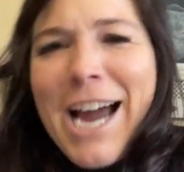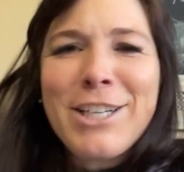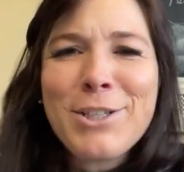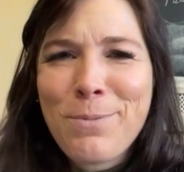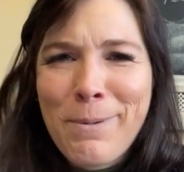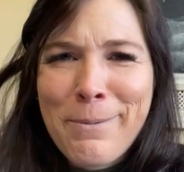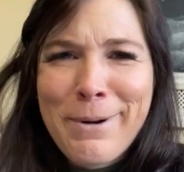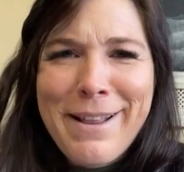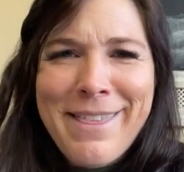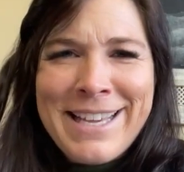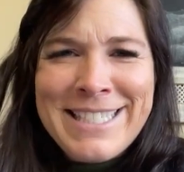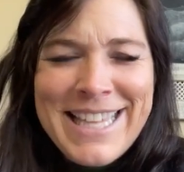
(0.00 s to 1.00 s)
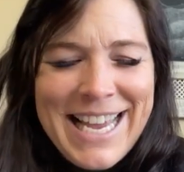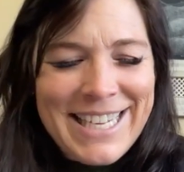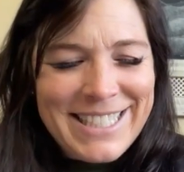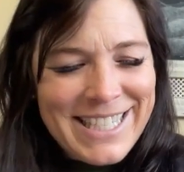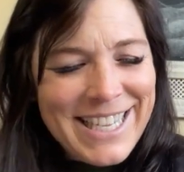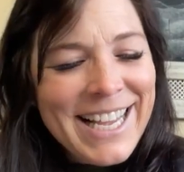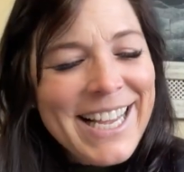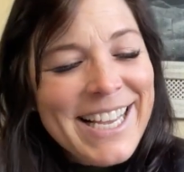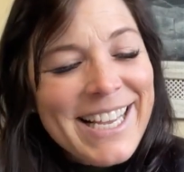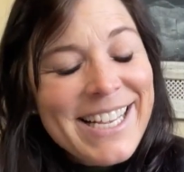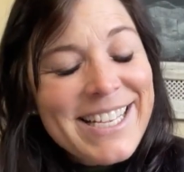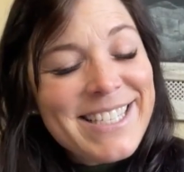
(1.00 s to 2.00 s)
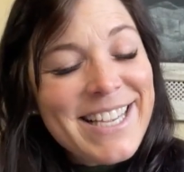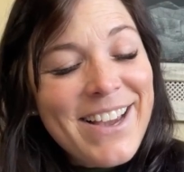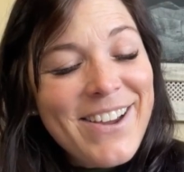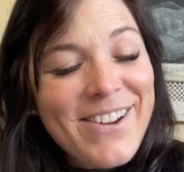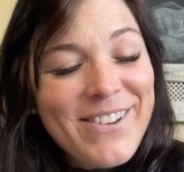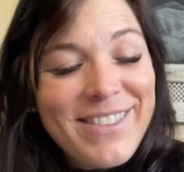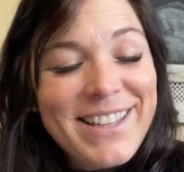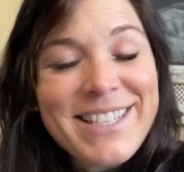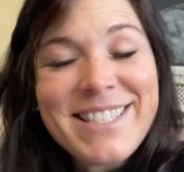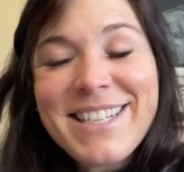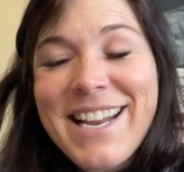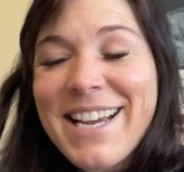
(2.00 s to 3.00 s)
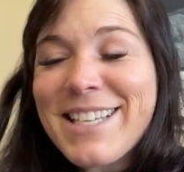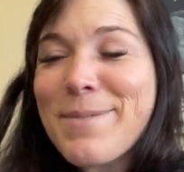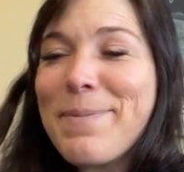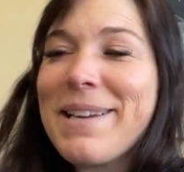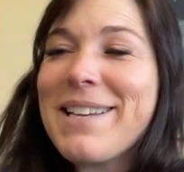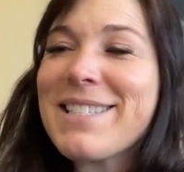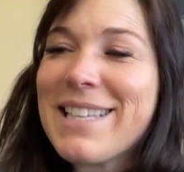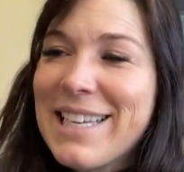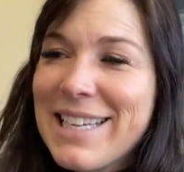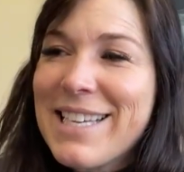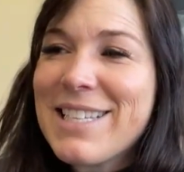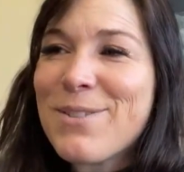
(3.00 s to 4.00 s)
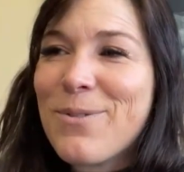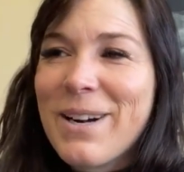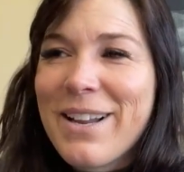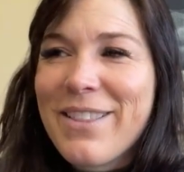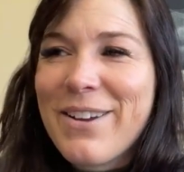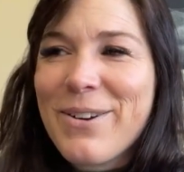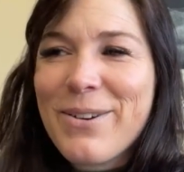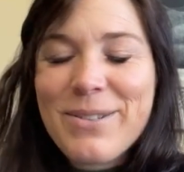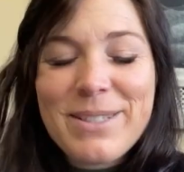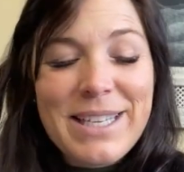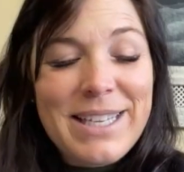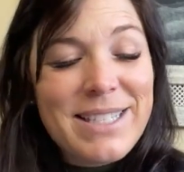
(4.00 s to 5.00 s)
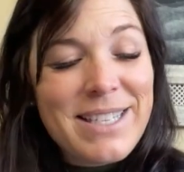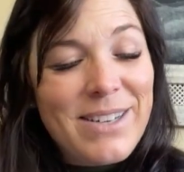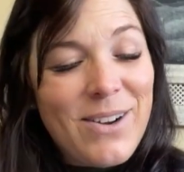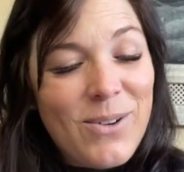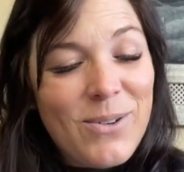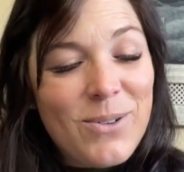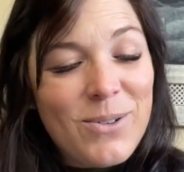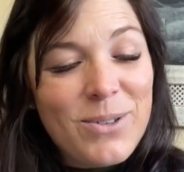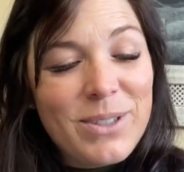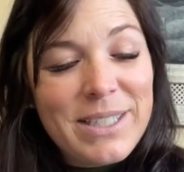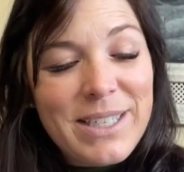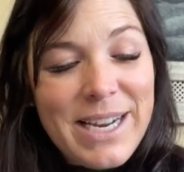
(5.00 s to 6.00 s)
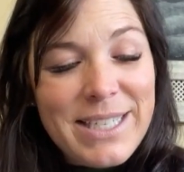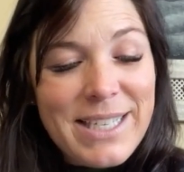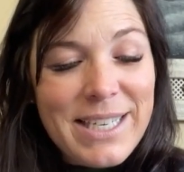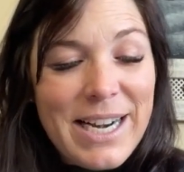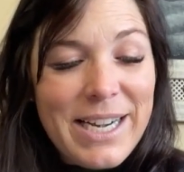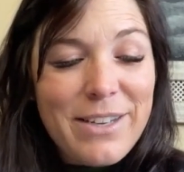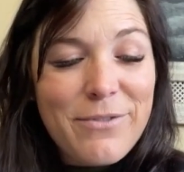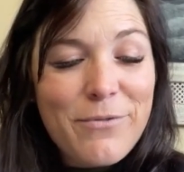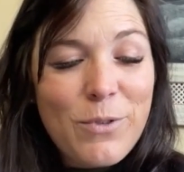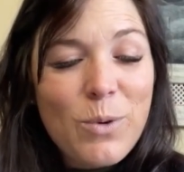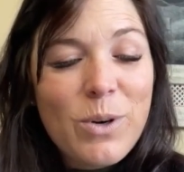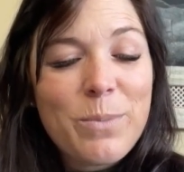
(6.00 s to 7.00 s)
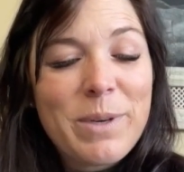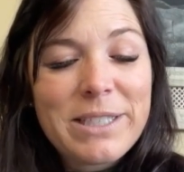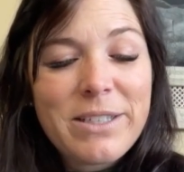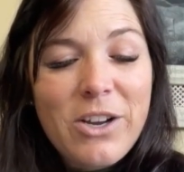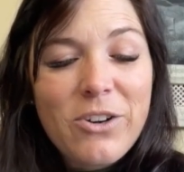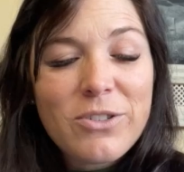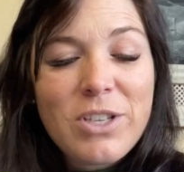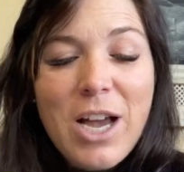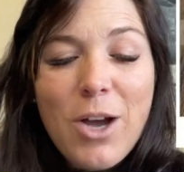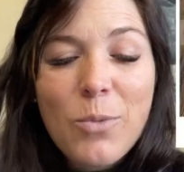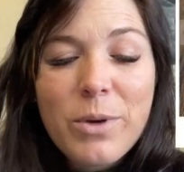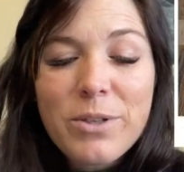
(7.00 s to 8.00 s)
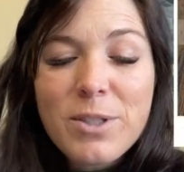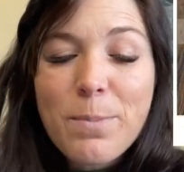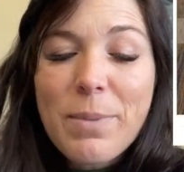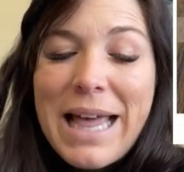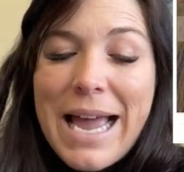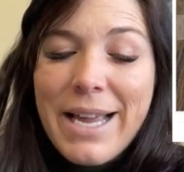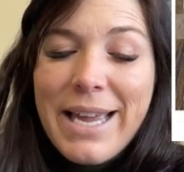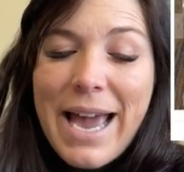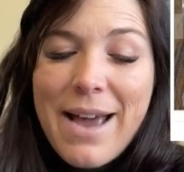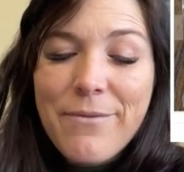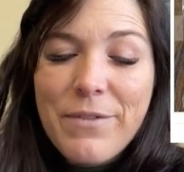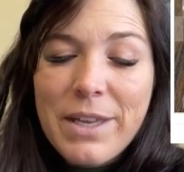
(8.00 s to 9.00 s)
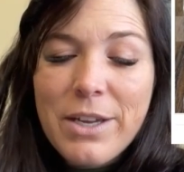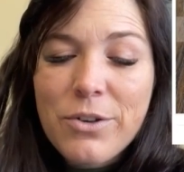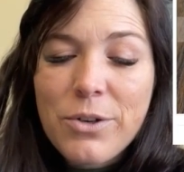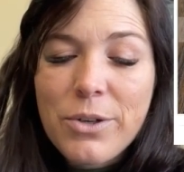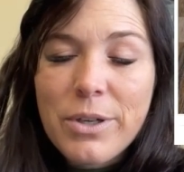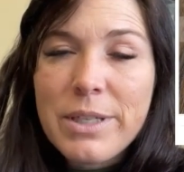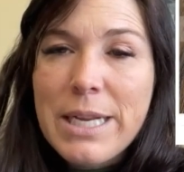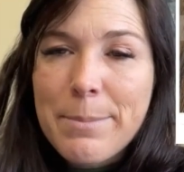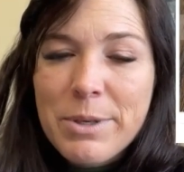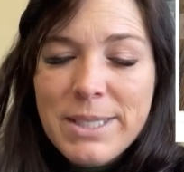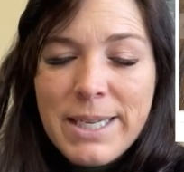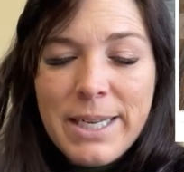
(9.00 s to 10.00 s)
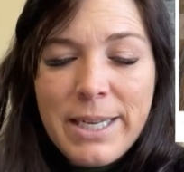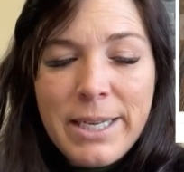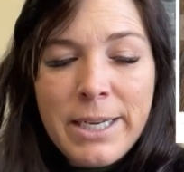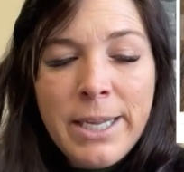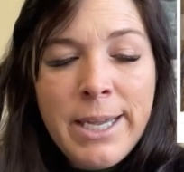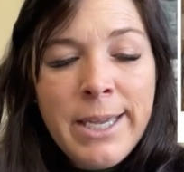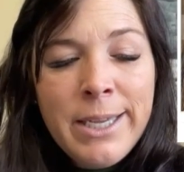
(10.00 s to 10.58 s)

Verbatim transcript: I just want rid of these things. So this next piece is one of those. It's an old 1994 McDonald's Hot Wheels Black Cat vehicle, number 10,